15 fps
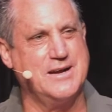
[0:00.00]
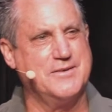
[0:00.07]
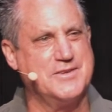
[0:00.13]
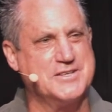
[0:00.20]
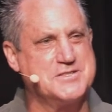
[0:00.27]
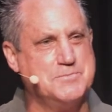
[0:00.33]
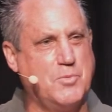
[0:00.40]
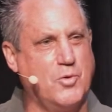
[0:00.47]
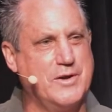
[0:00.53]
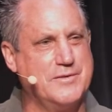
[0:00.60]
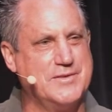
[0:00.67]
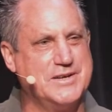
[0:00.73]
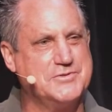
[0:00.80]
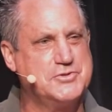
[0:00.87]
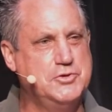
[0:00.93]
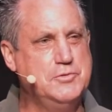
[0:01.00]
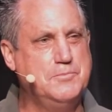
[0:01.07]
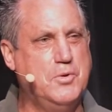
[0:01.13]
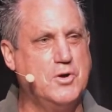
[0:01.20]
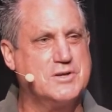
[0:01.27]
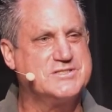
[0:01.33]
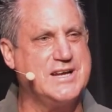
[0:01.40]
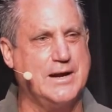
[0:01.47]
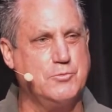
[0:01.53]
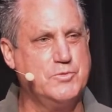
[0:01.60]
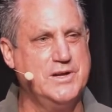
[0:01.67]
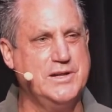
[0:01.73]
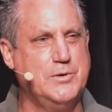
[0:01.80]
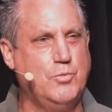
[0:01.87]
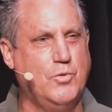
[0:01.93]
it this morning that 2 books I
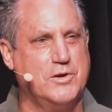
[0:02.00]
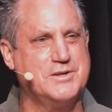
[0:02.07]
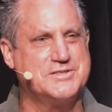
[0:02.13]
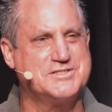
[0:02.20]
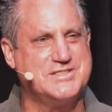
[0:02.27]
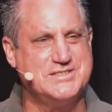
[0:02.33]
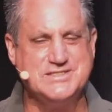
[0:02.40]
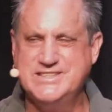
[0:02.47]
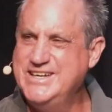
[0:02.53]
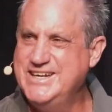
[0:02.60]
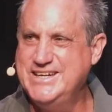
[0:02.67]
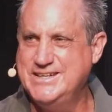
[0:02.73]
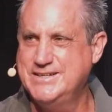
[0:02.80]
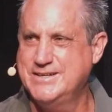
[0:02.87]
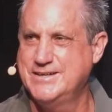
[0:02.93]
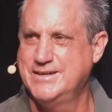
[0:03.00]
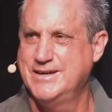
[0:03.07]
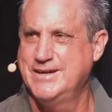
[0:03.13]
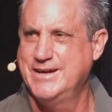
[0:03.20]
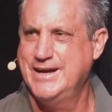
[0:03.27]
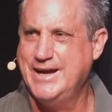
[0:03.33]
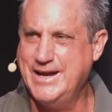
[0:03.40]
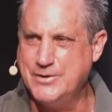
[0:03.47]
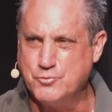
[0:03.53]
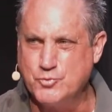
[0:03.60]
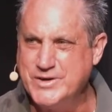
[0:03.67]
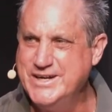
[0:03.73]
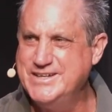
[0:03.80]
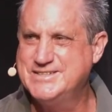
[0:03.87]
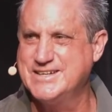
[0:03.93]
really want us to lead and
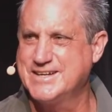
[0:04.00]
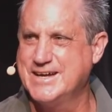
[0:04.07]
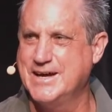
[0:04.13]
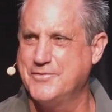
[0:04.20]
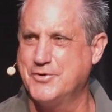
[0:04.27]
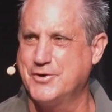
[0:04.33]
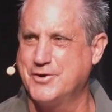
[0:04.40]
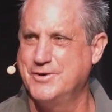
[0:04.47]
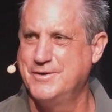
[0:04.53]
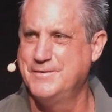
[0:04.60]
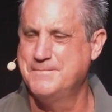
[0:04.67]
read together